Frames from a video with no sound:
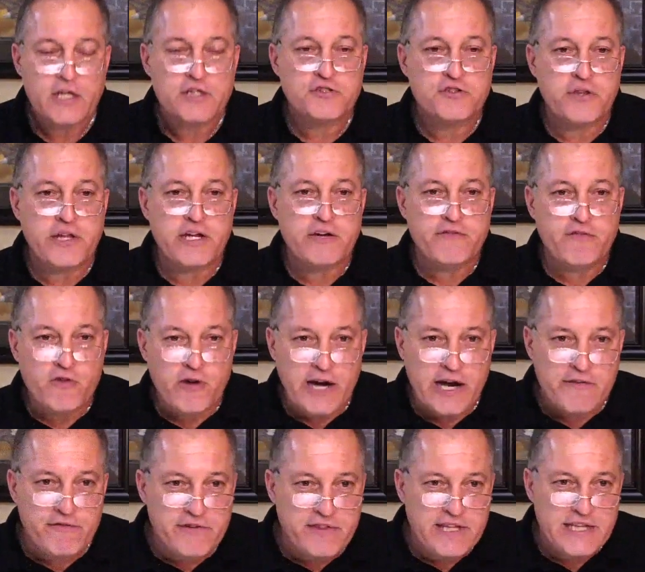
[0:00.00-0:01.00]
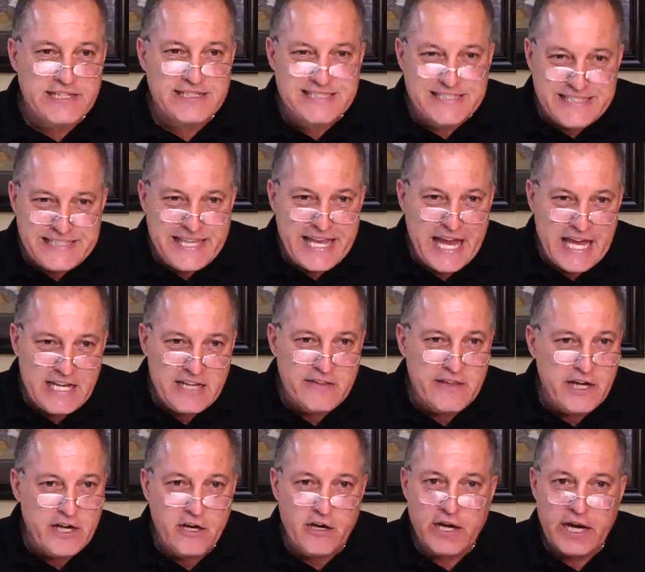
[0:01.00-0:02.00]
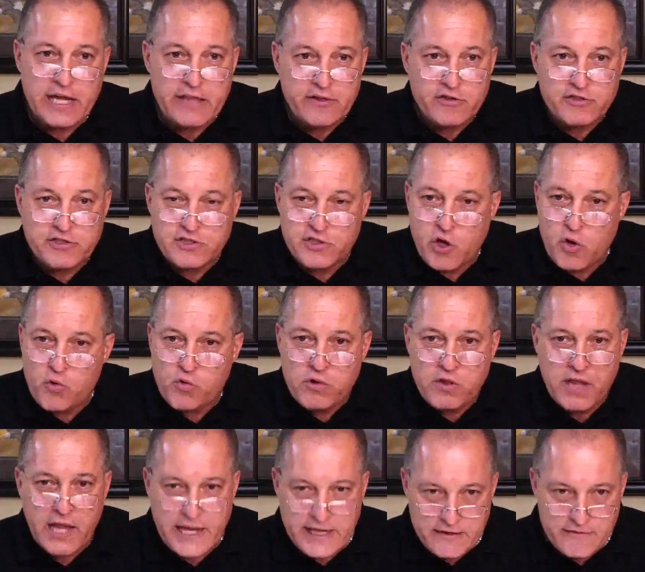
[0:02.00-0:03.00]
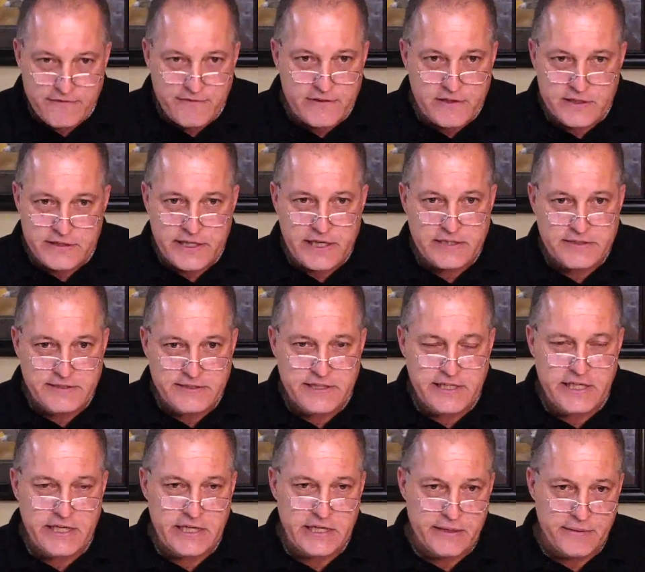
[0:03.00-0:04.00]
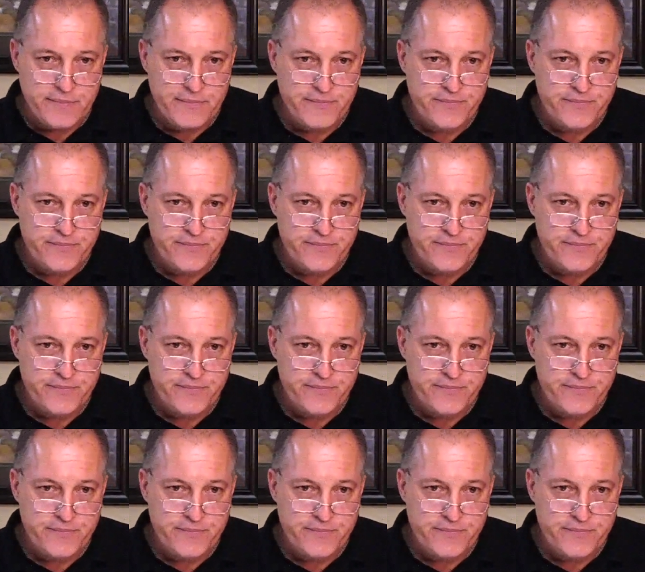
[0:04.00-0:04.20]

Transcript: So therefore, everything's dead in there, and there's no life in the Dead Sea.